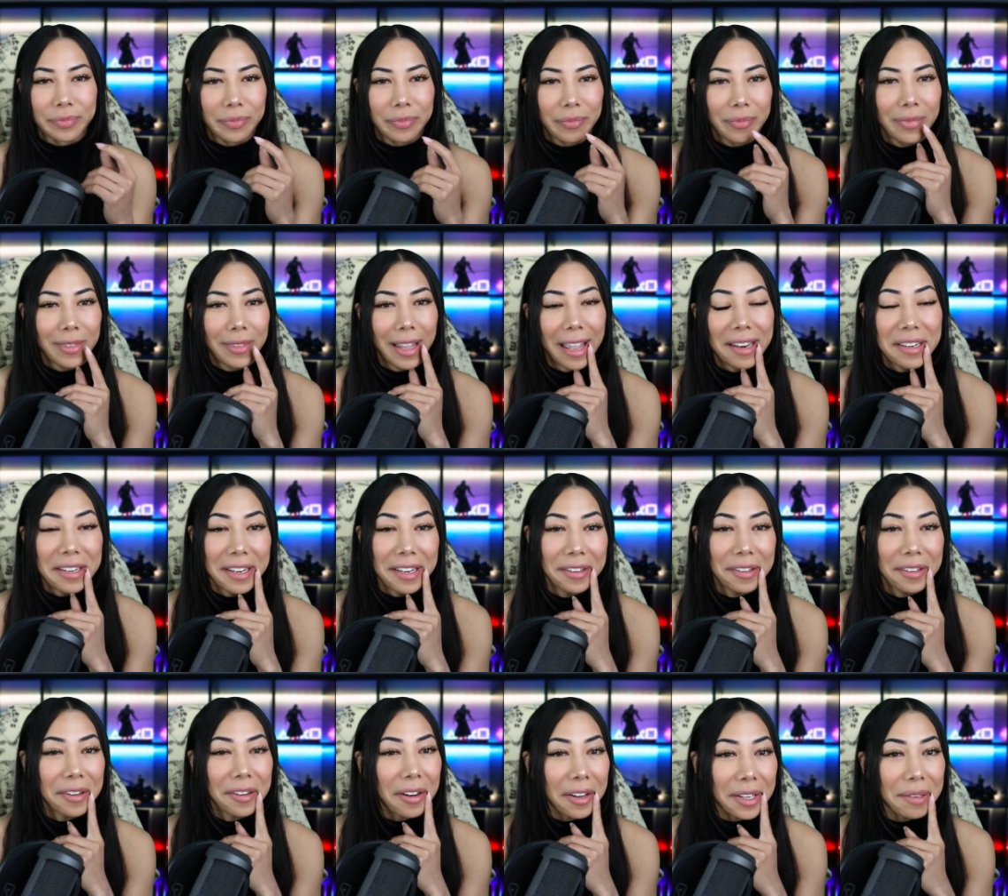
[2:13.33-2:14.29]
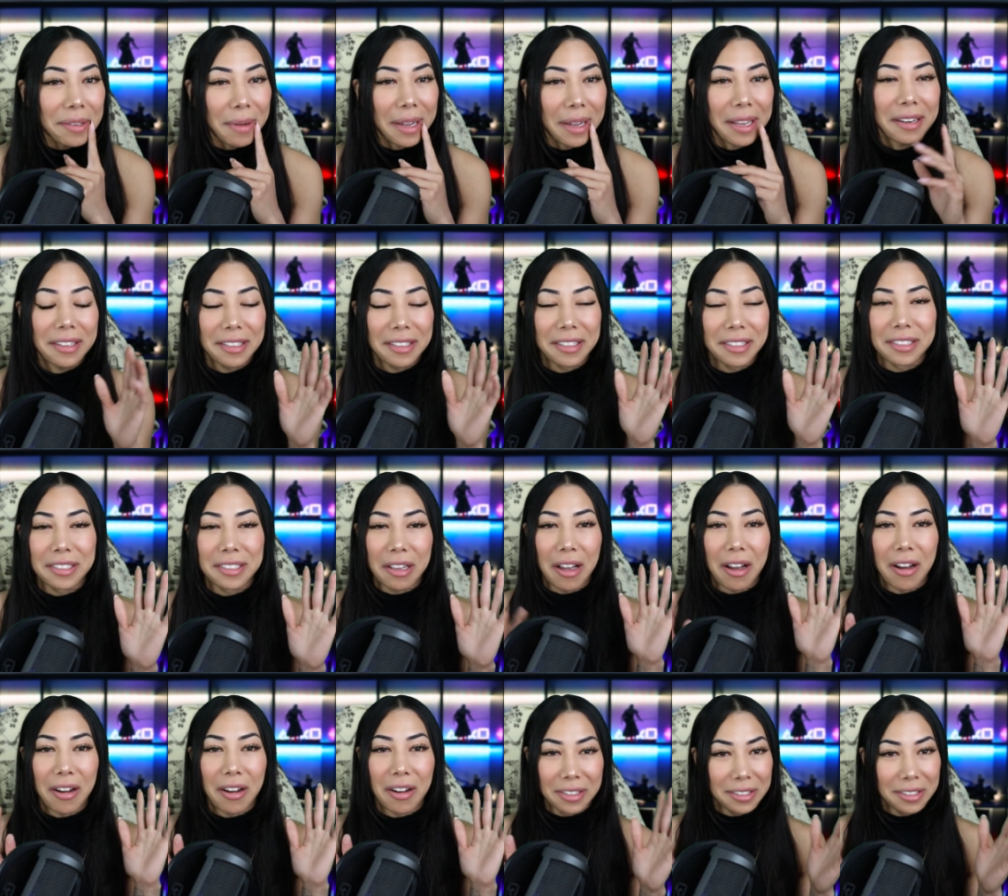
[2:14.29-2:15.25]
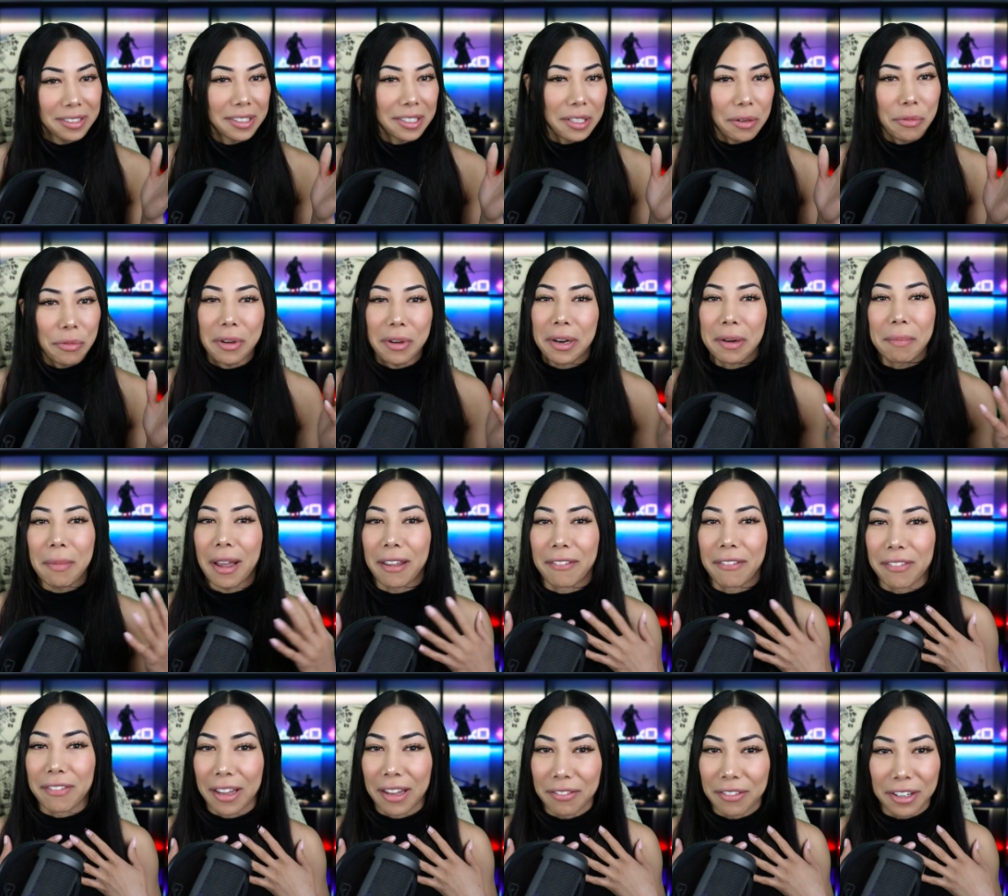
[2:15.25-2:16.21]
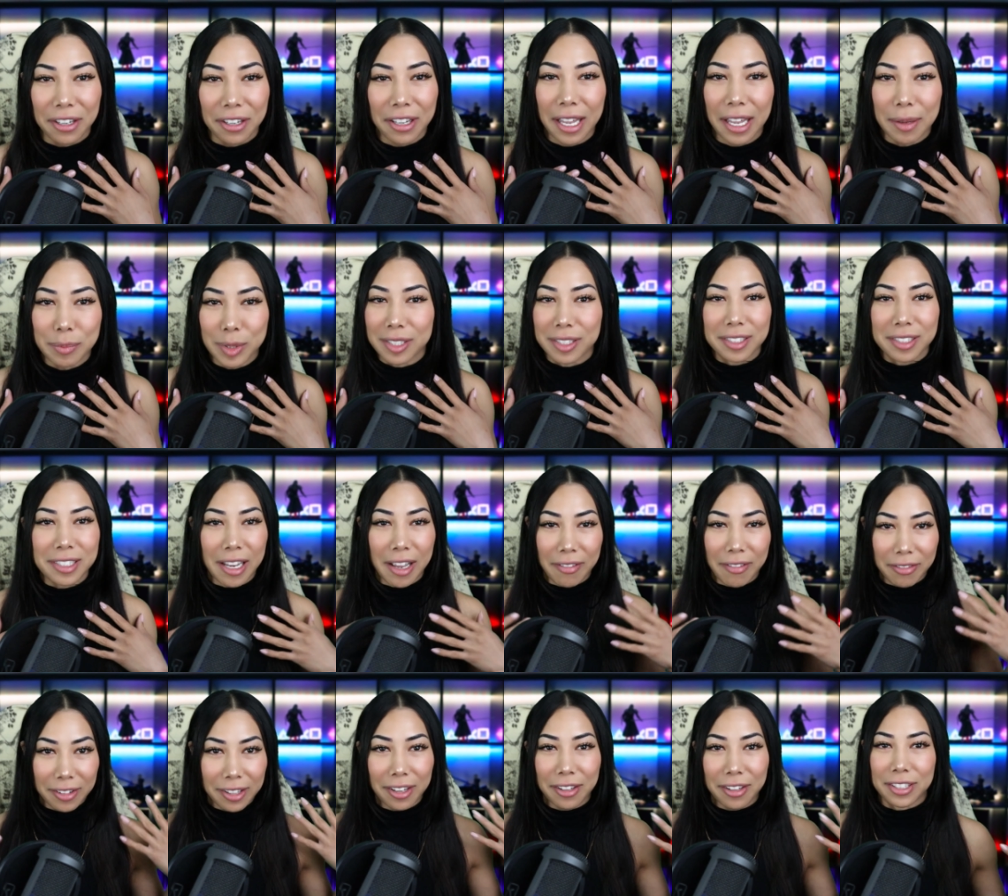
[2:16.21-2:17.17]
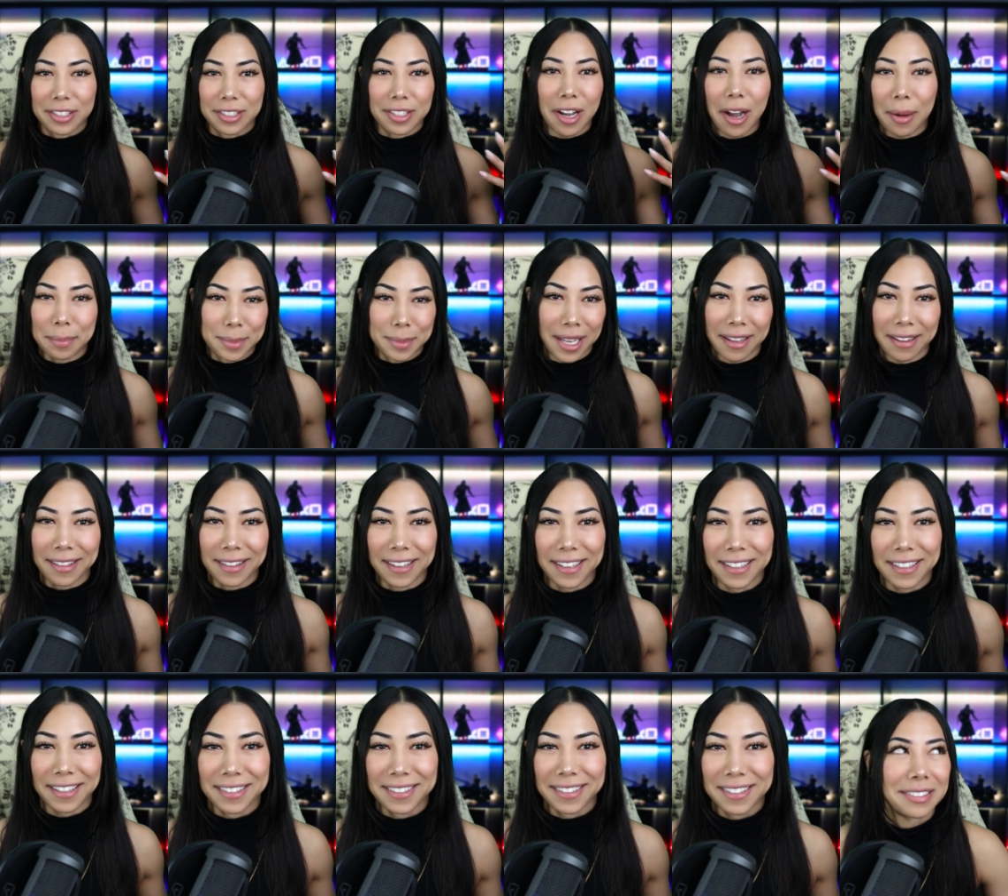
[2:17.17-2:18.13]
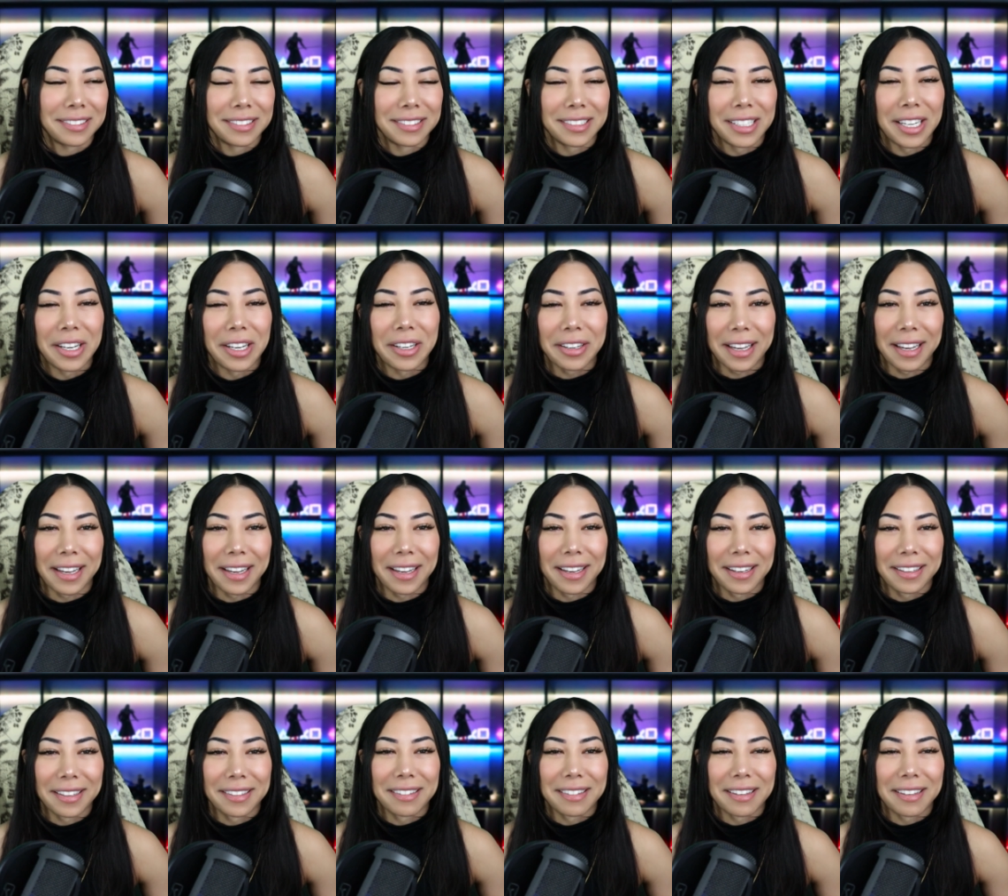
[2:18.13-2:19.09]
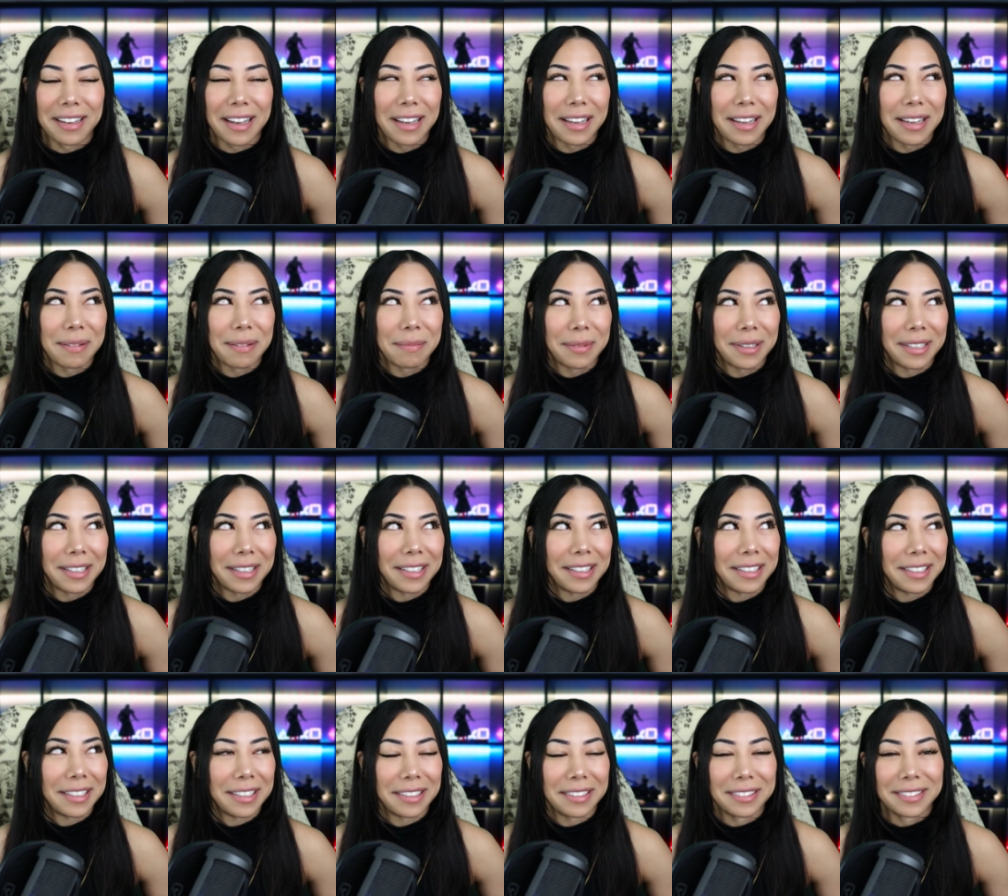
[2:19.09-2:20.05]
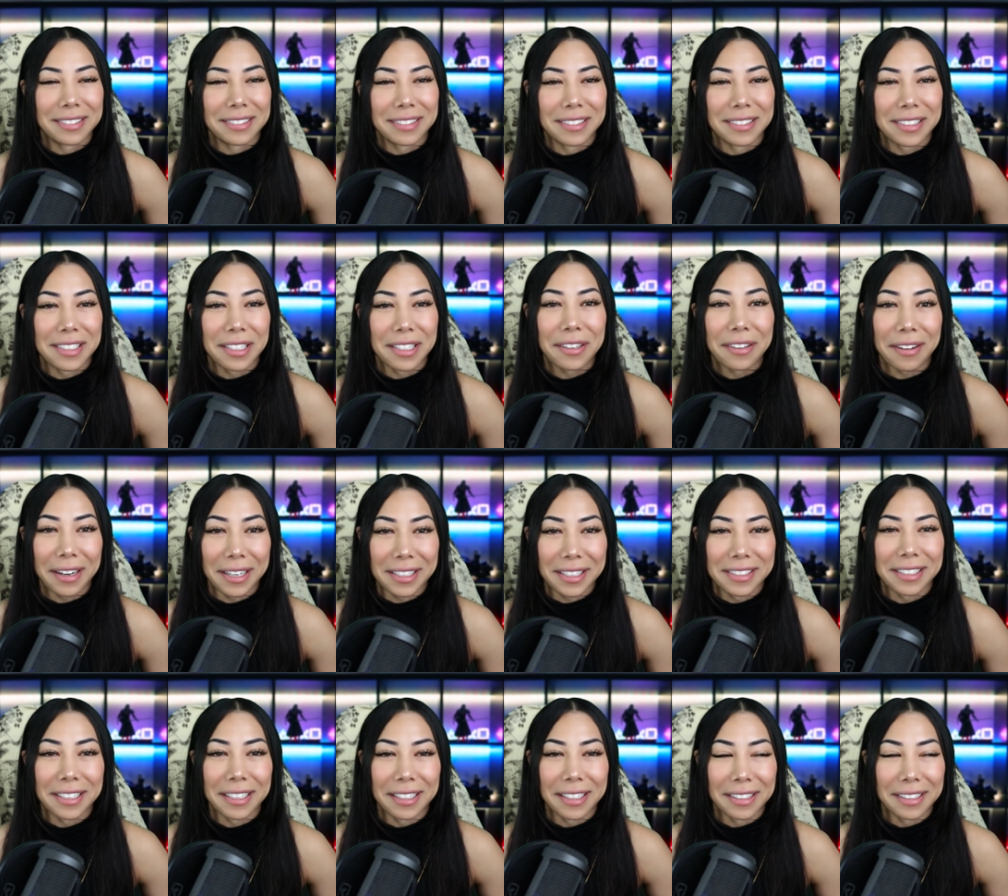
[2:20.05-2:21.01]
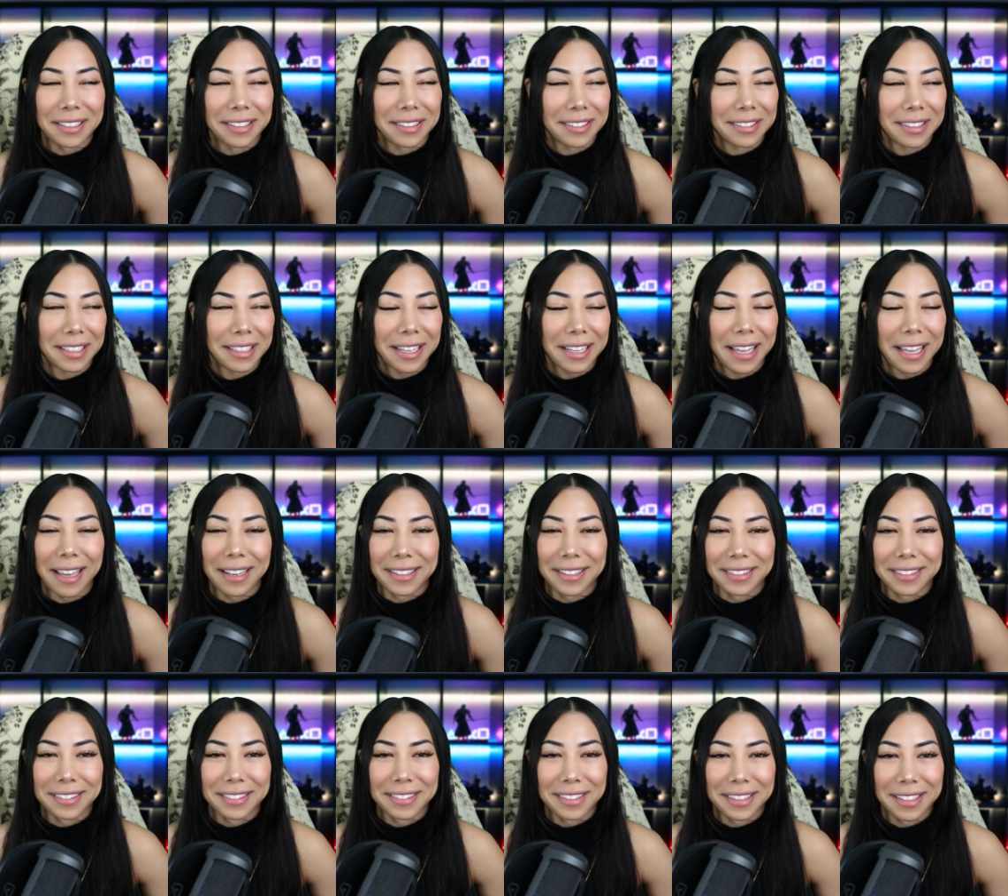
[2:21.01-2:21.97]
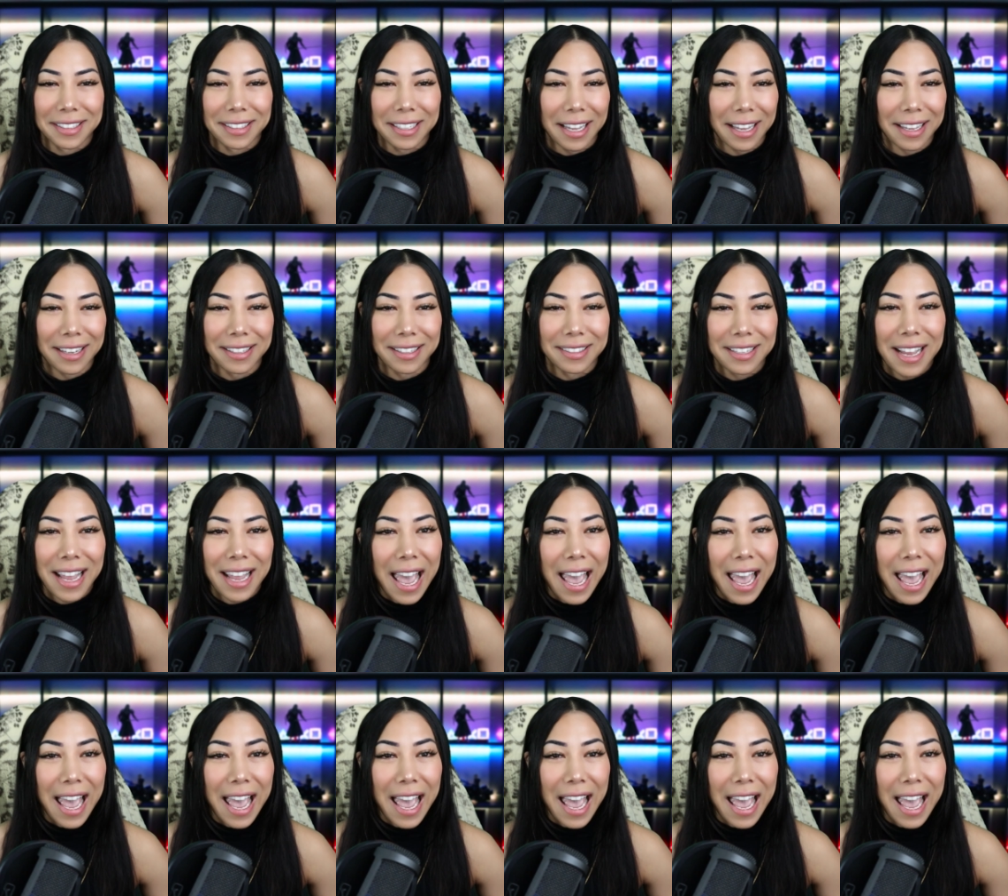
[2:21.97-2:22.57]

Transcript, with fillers: And NieR:Automata is honestly one of my favorite games. It's definitely on the top 10 list. Okay, I'm uh, digressing again again.